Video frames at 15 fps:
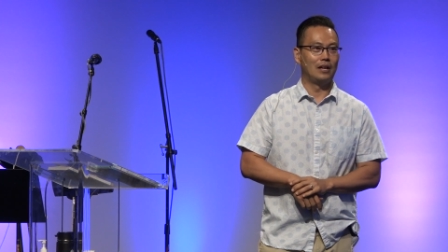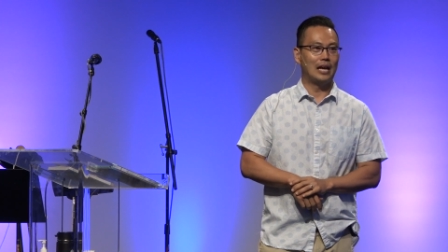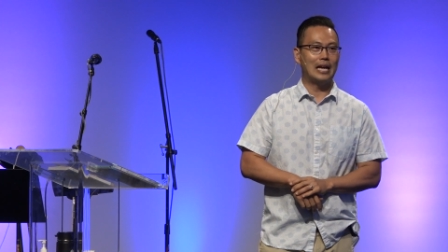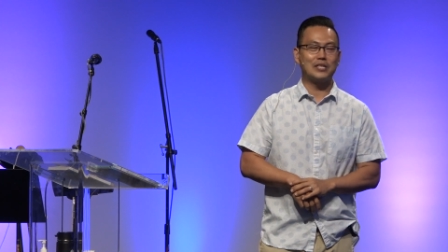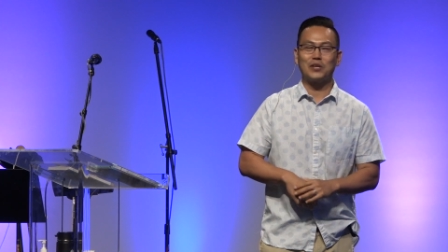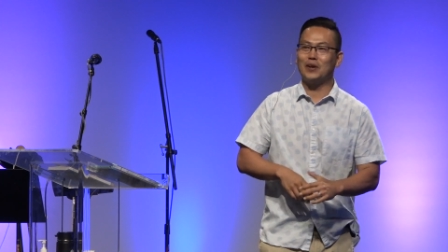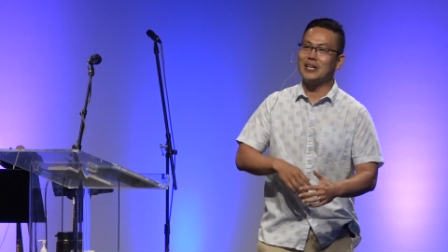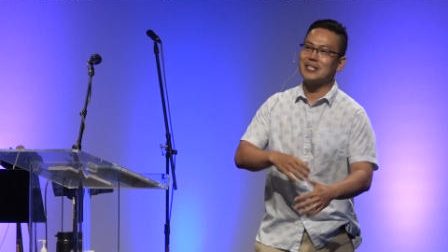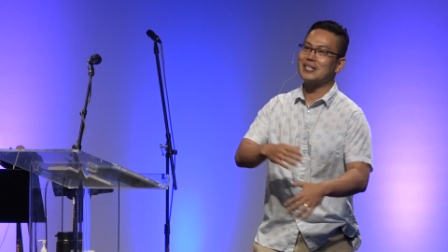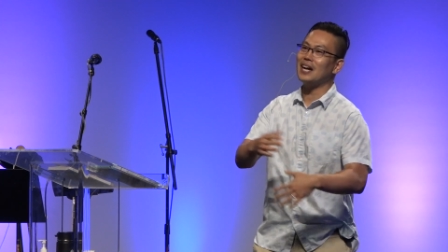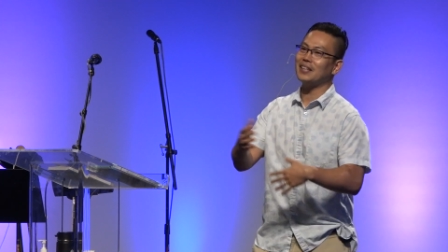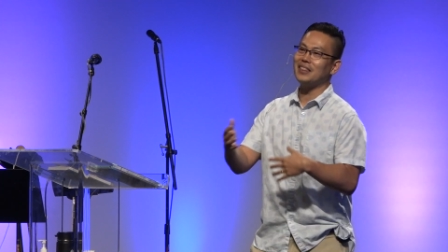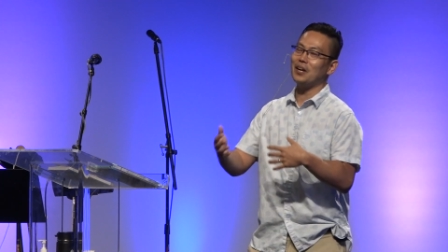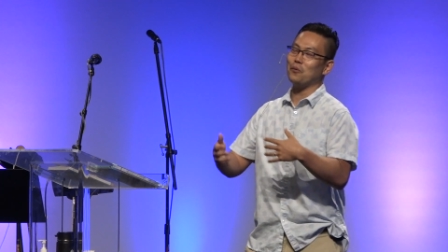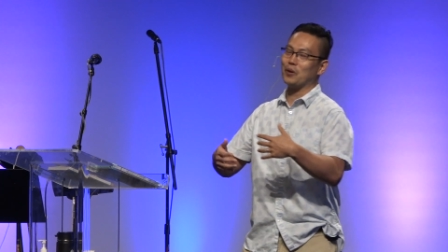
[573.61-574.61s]
And so it's
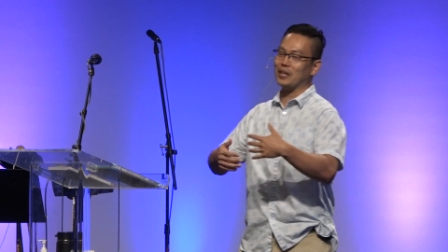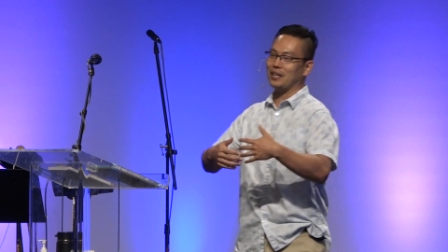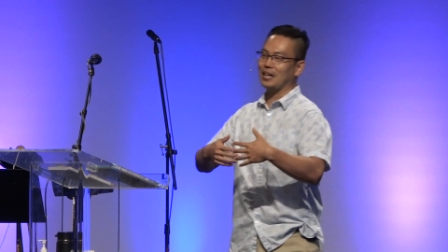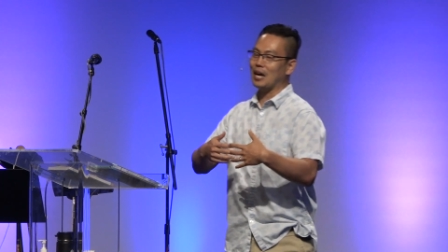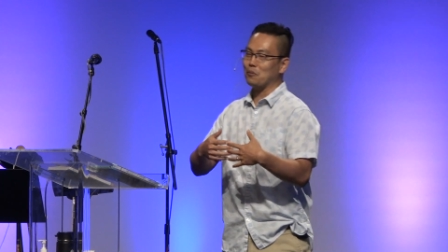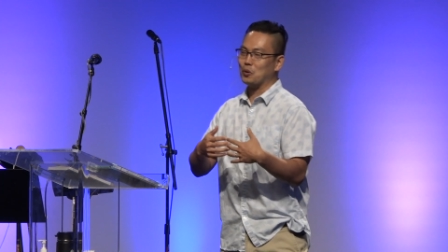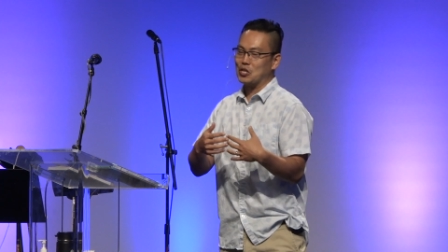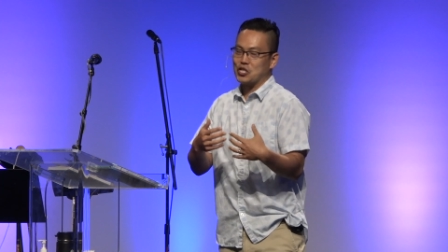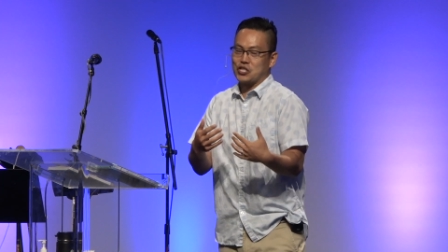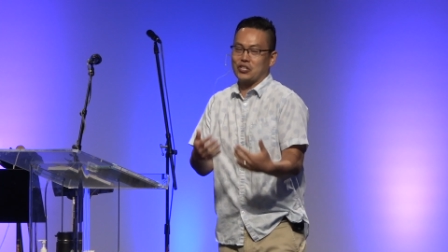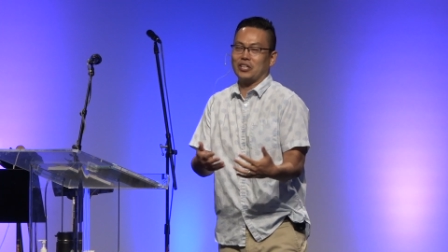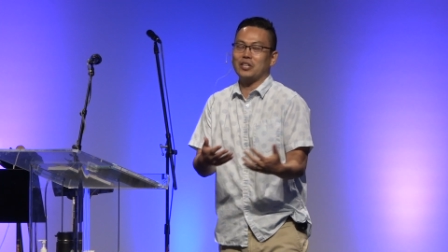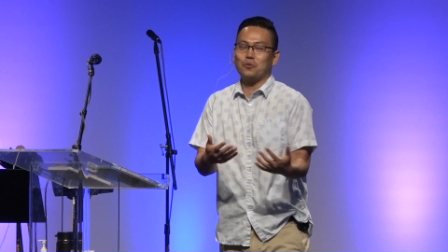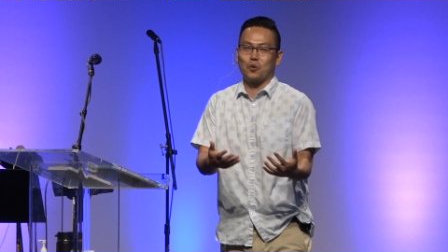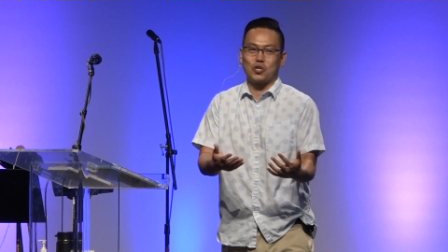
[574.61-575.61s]
not that we, we
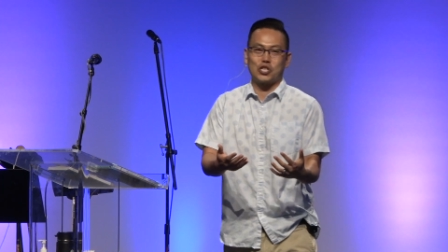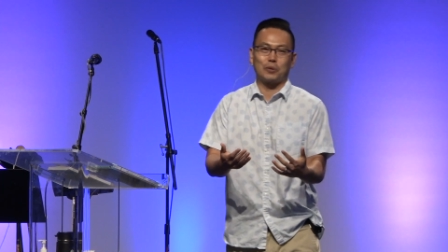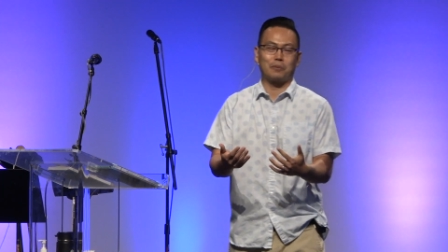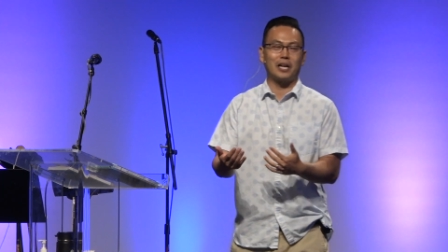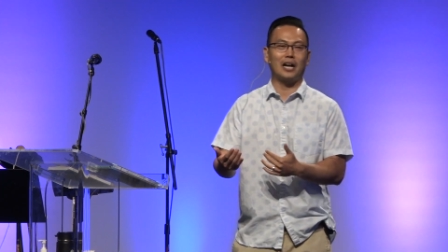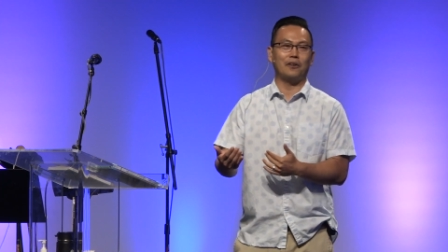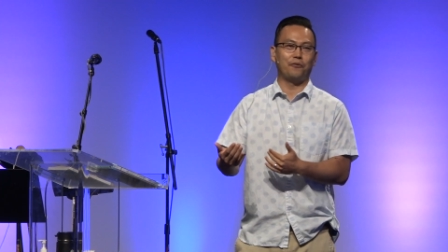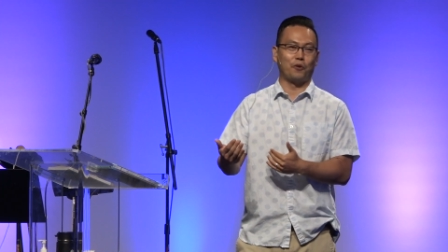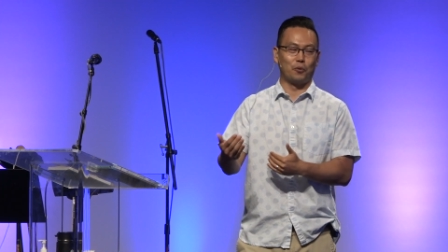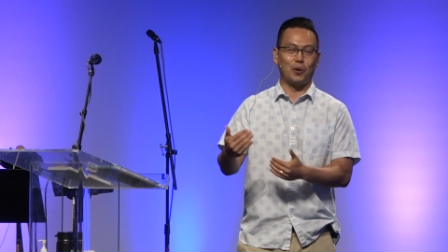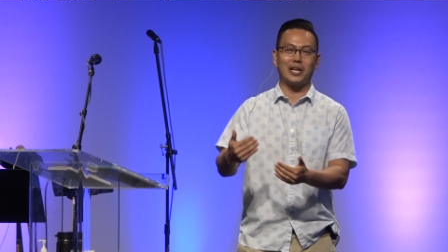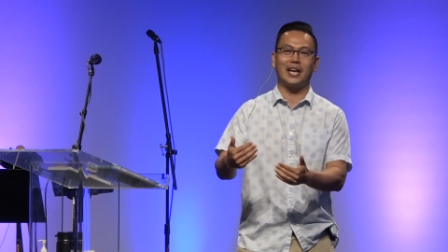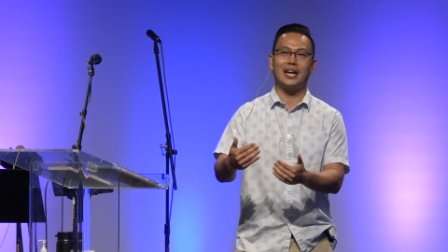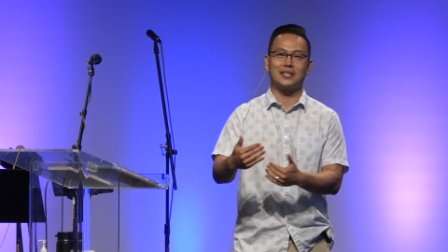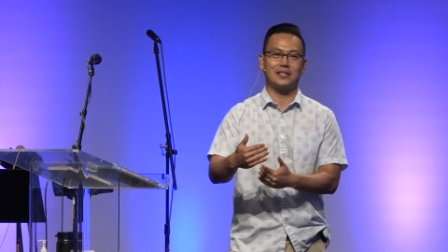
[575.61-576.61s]
shouldn't worship God for
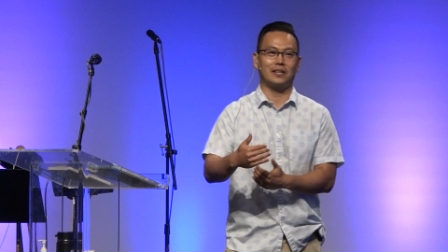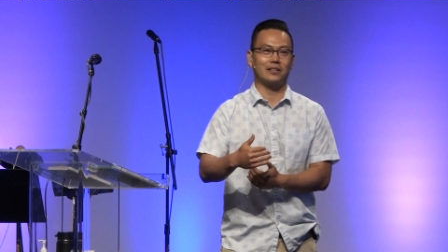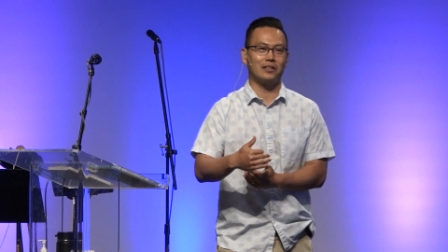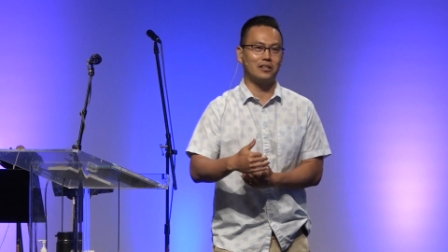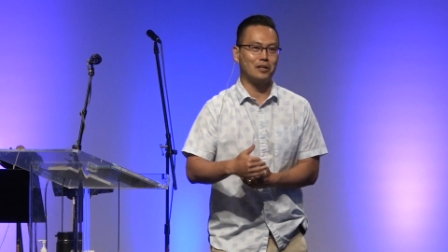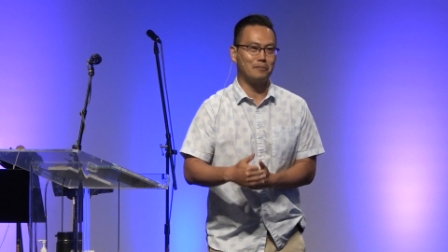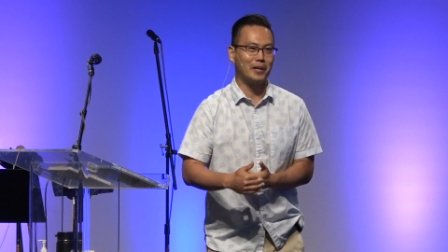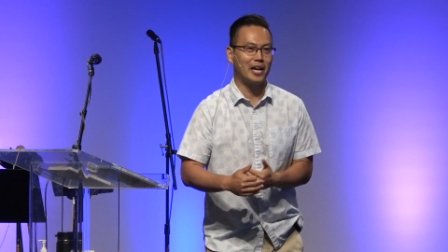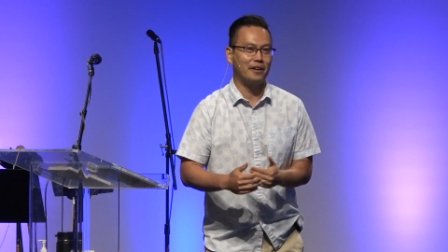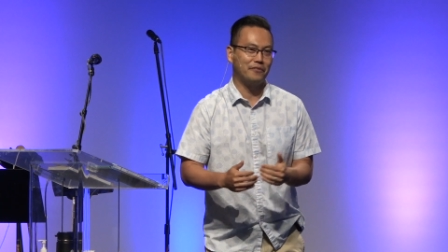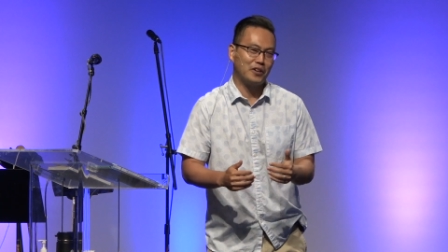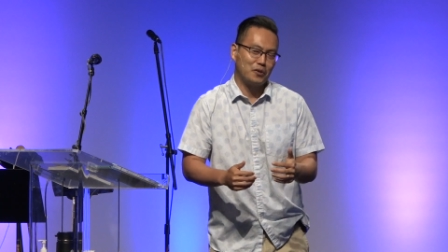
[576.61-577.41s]
what He has done on our behalf.